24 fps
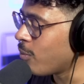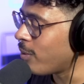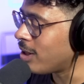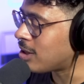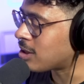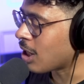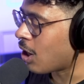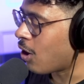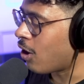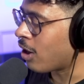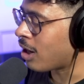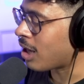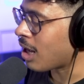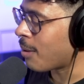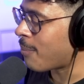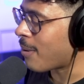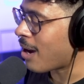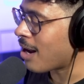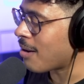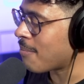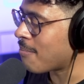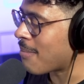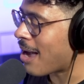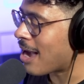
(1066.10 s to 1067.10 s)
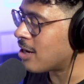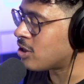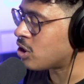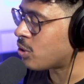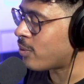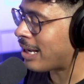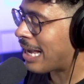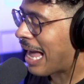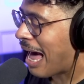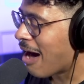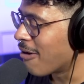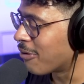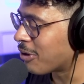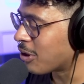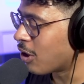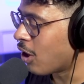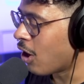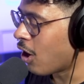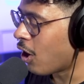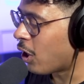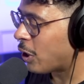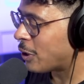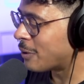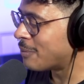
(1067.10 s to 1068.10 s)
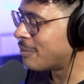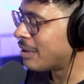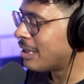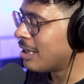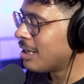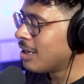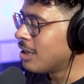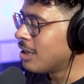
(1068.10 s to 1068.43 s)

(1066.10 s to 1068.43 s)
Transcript: don't we talk about measuring alcohol?